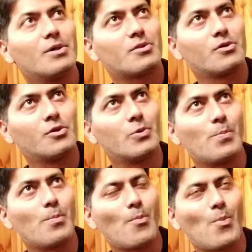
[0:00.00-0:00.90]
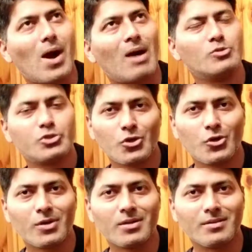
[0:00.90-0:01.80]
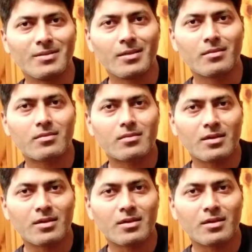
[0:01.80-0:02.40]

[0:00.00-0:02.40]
So I'm sure this